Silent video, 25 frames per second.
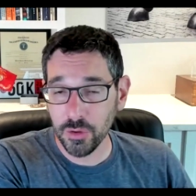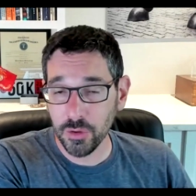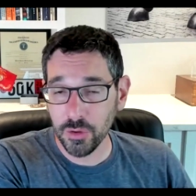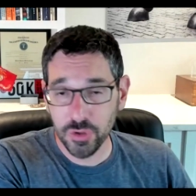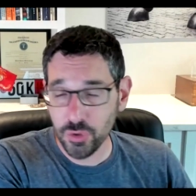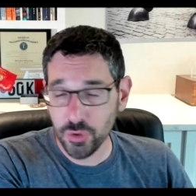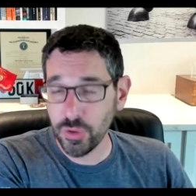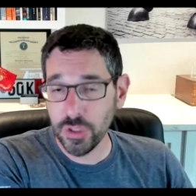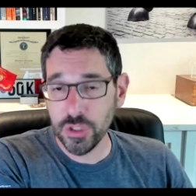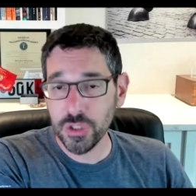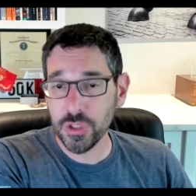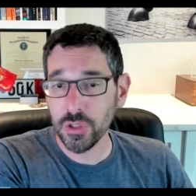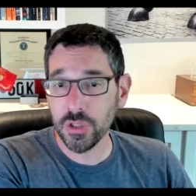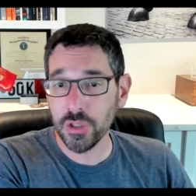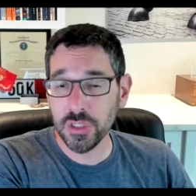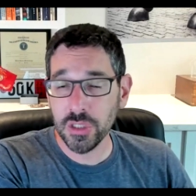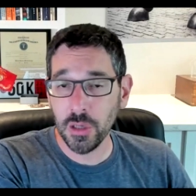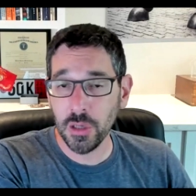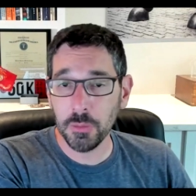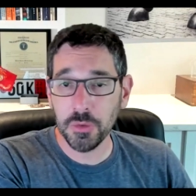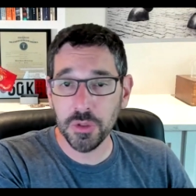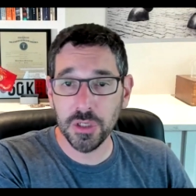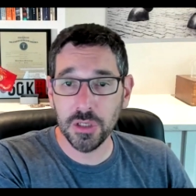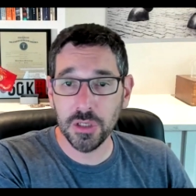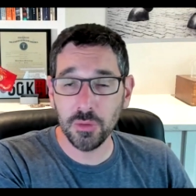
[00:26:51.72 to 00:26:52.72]
traditional
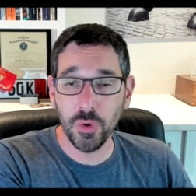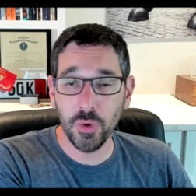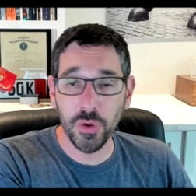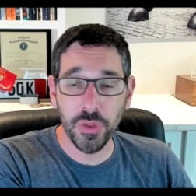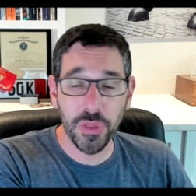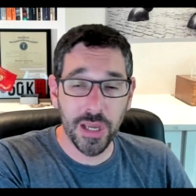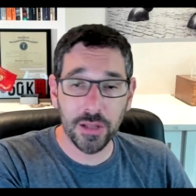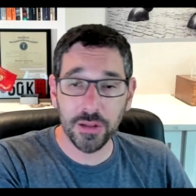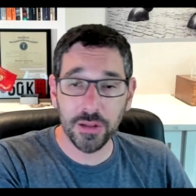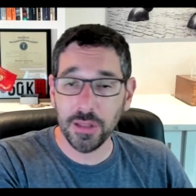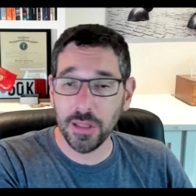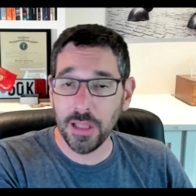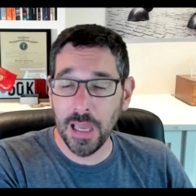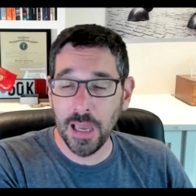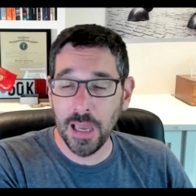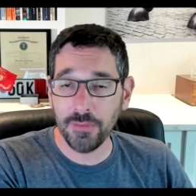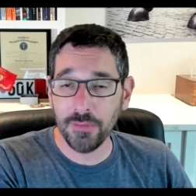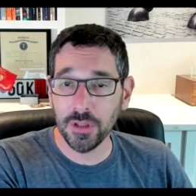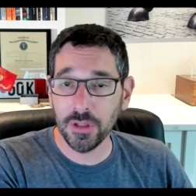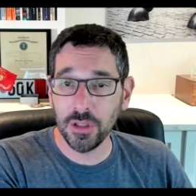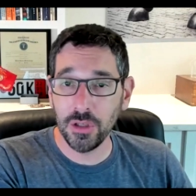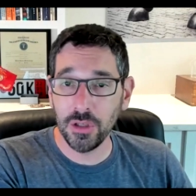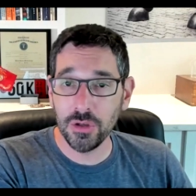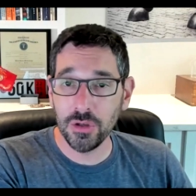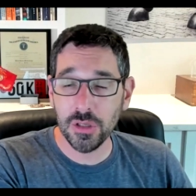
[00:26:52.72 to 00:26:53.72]
assumption without having
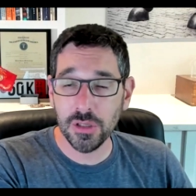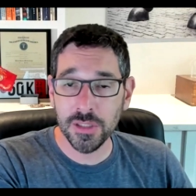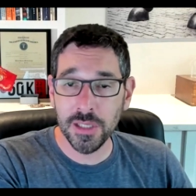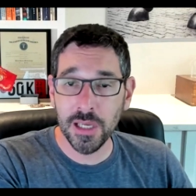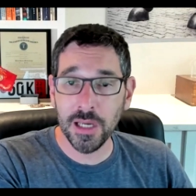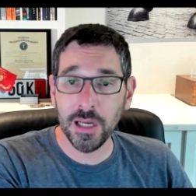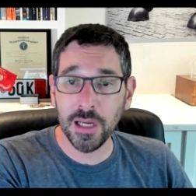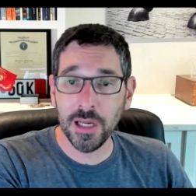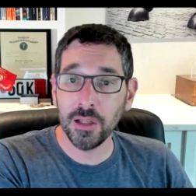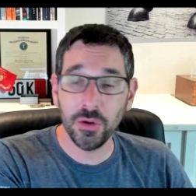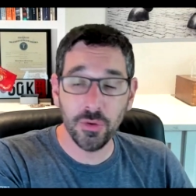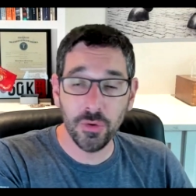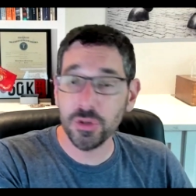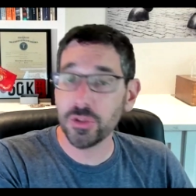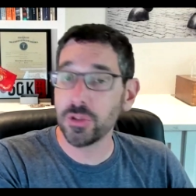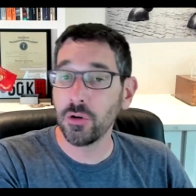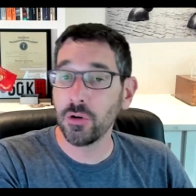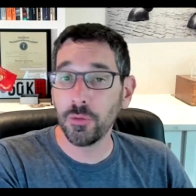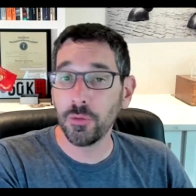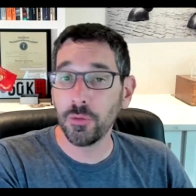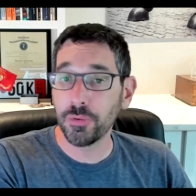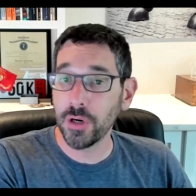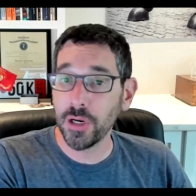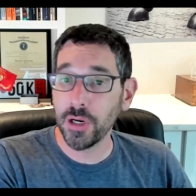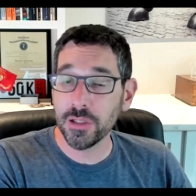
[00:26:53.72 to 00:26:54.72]
to use a second. There is no
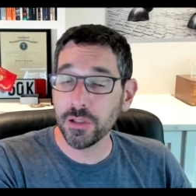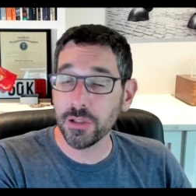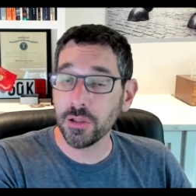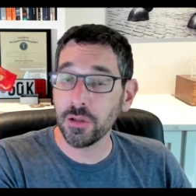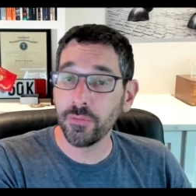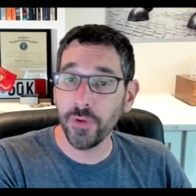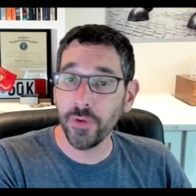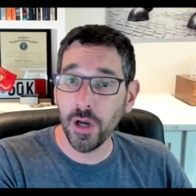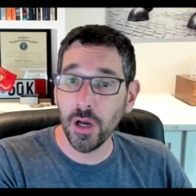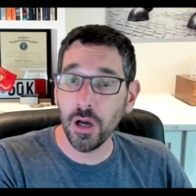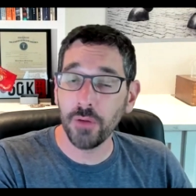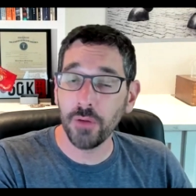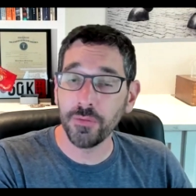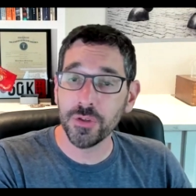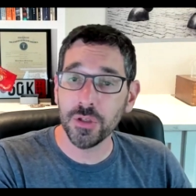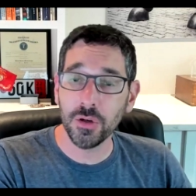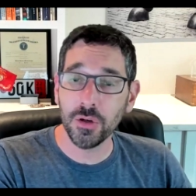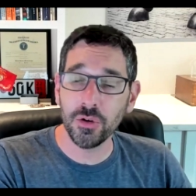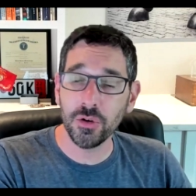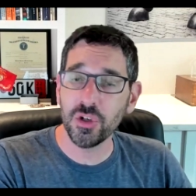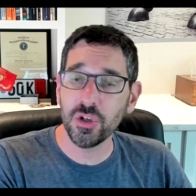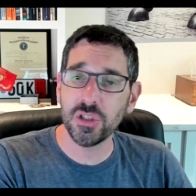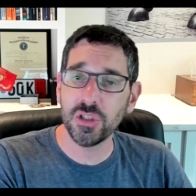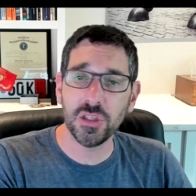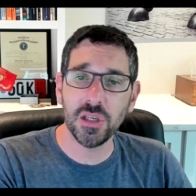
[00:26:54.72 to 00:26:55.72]
appraisal involved,
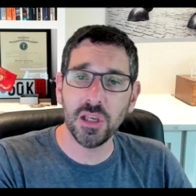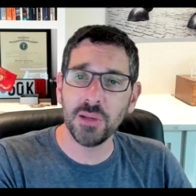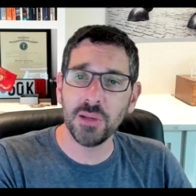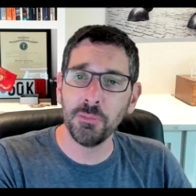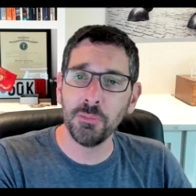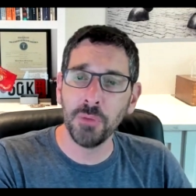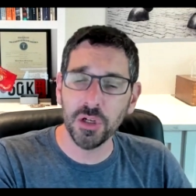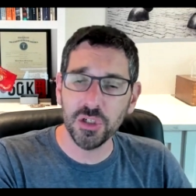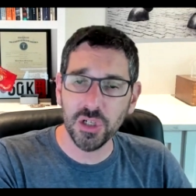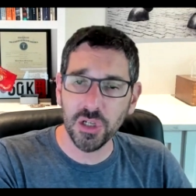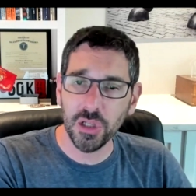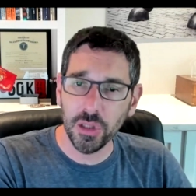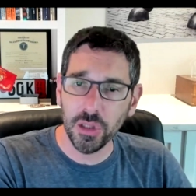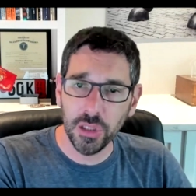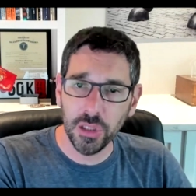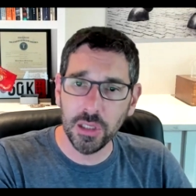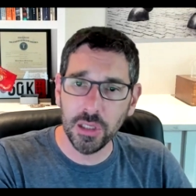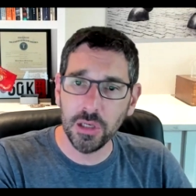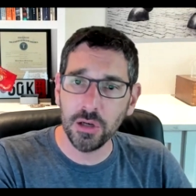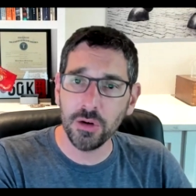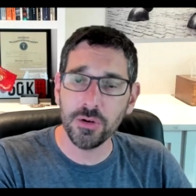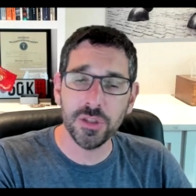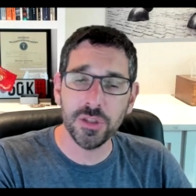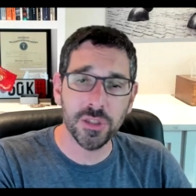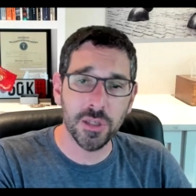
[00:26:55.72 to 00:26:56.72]
so just much
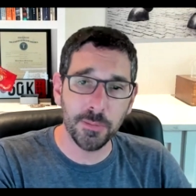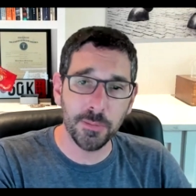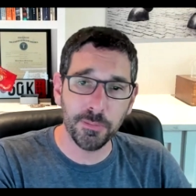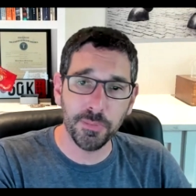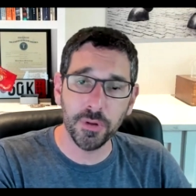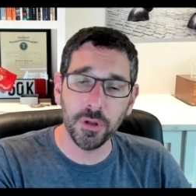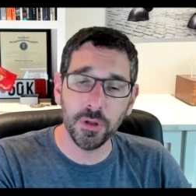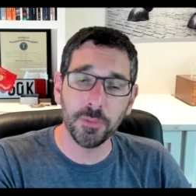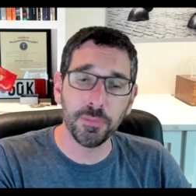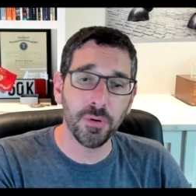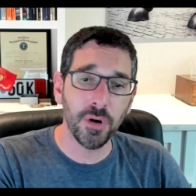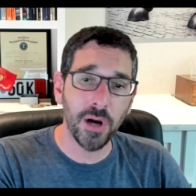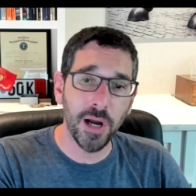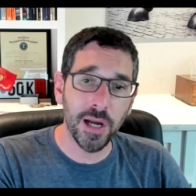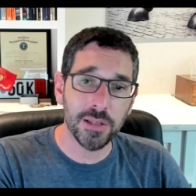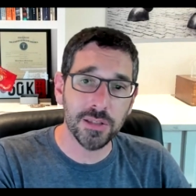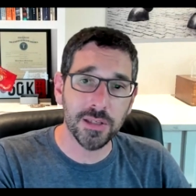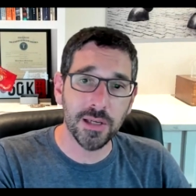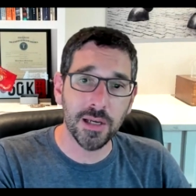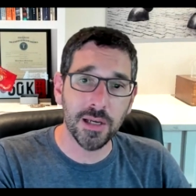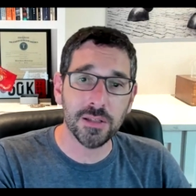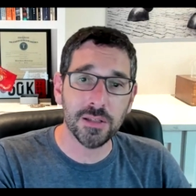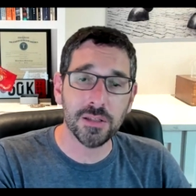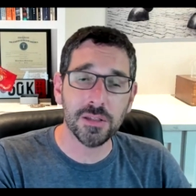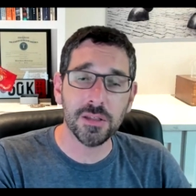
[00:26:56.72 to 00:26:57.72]
cleaner, simpler
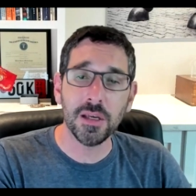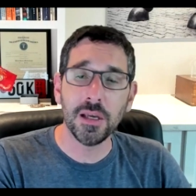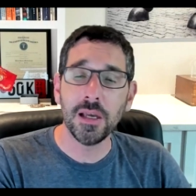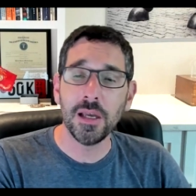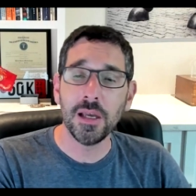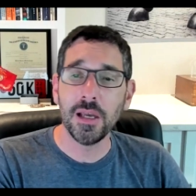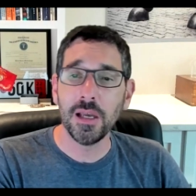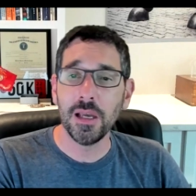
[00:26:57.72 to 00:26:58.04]
process.